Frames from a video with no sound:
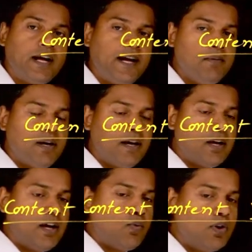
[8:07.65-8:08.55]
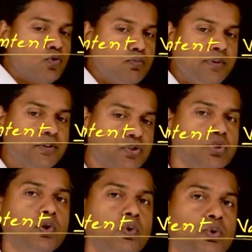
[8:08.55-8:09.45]
I, I, I want to make
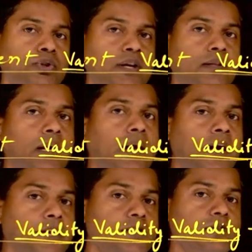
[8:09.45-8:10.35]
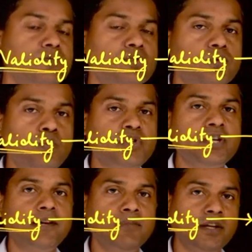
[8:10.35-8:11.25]
sure that the items which
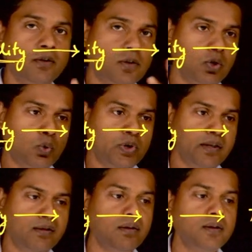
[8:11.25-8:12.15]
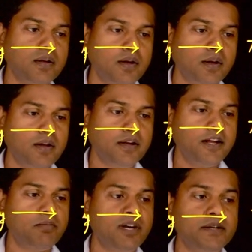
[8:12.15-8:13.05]
I'm including
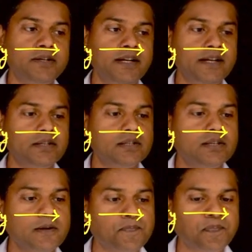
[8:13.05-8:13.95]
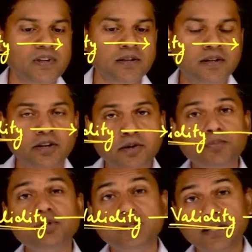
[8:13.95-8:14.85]
in my test, they
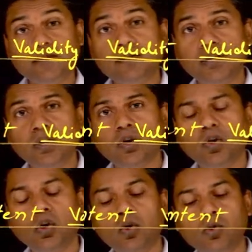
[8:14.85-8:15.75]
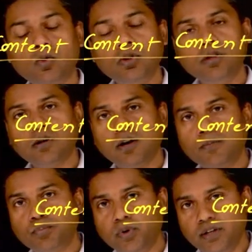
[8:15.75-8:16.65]
represent all the
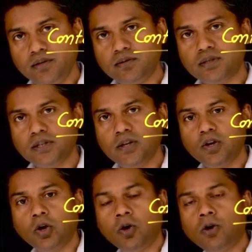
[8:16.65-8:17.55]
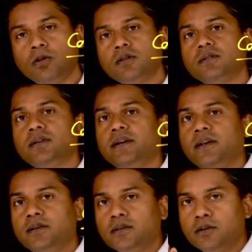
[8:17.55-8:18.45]
components, all the
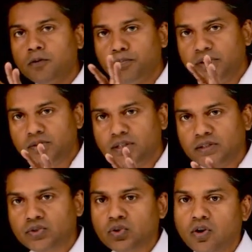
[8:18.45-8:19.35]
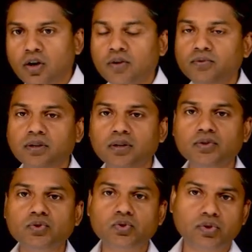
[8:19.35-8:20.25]
theoretical pieces of the
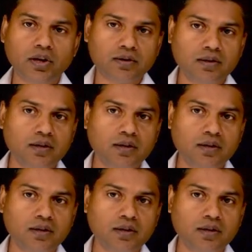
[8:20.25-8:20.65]
construct